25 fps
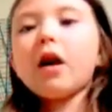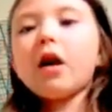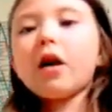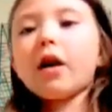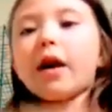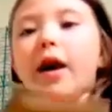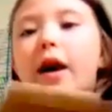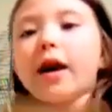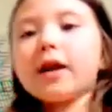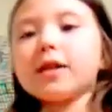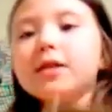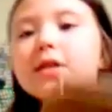
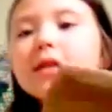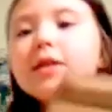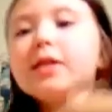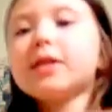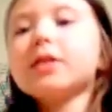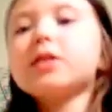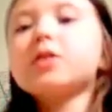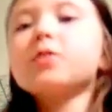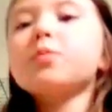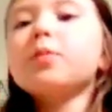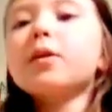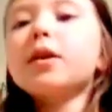Okay, so
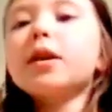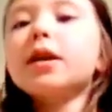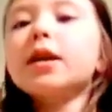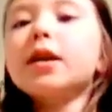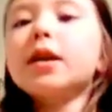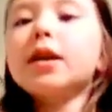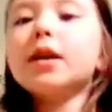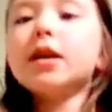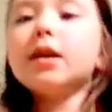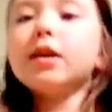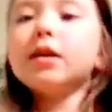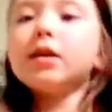this one
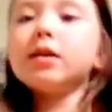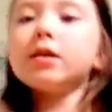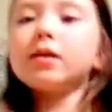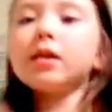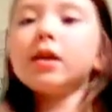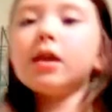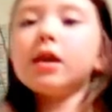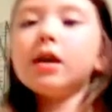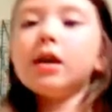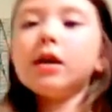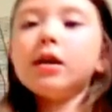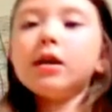is
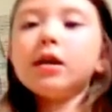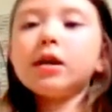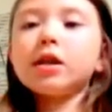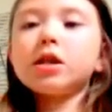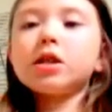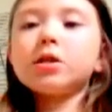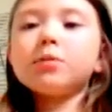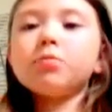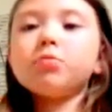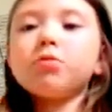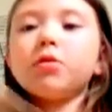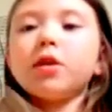
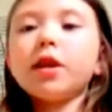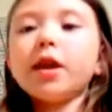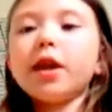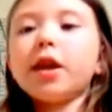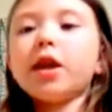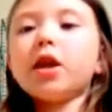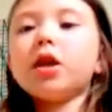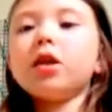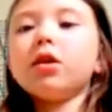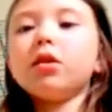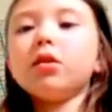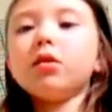pretty
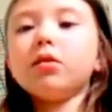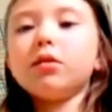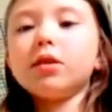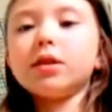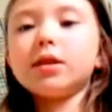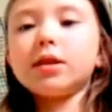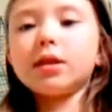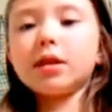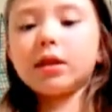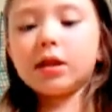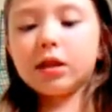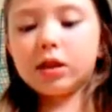
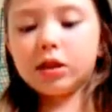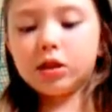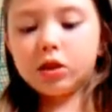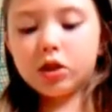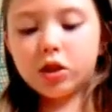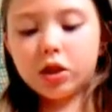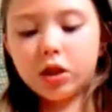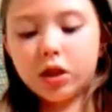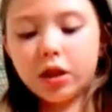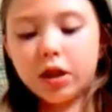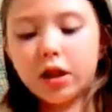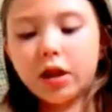cute,
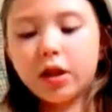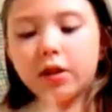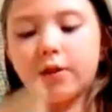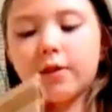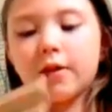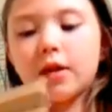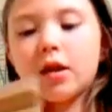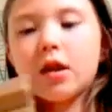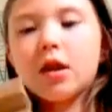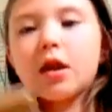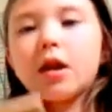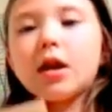actually.
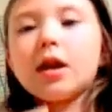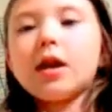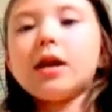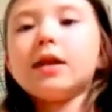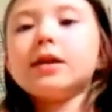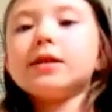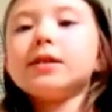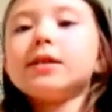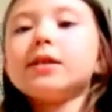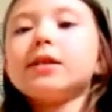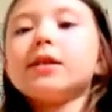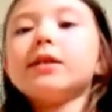
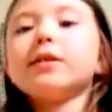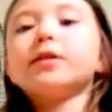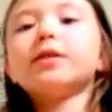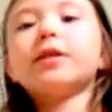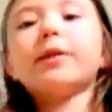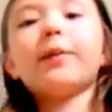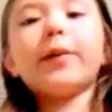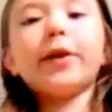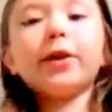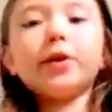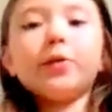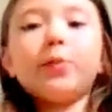It's
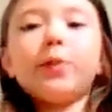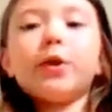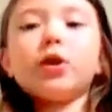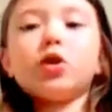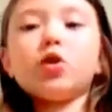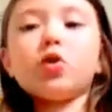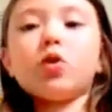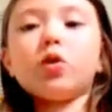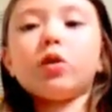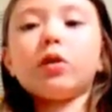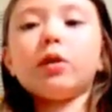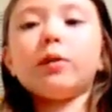supposed to be a
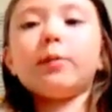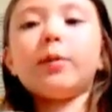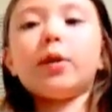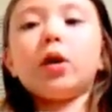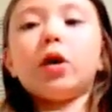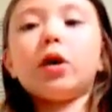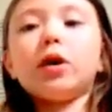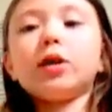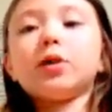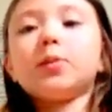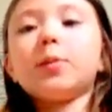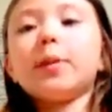chocolate
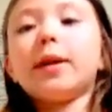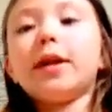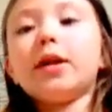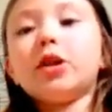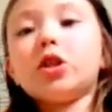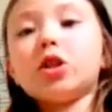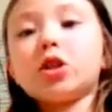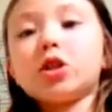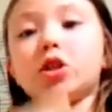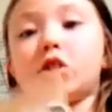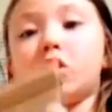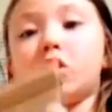bar. It's really just